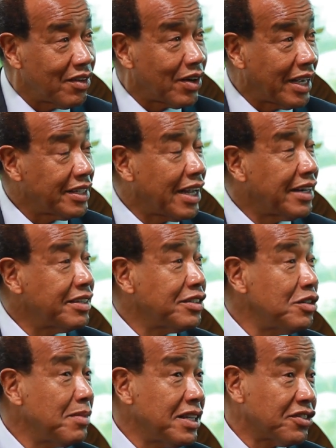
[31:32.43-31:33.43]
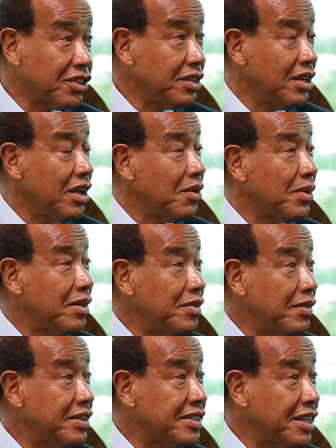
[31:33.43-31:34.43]
right? And as you mentioned, we have
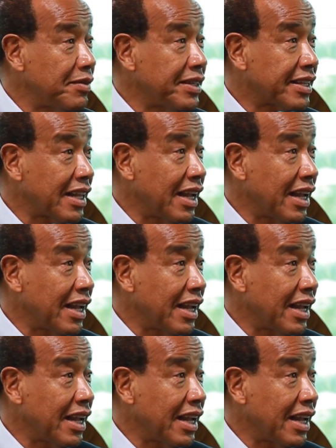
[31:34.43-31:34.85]
the seventh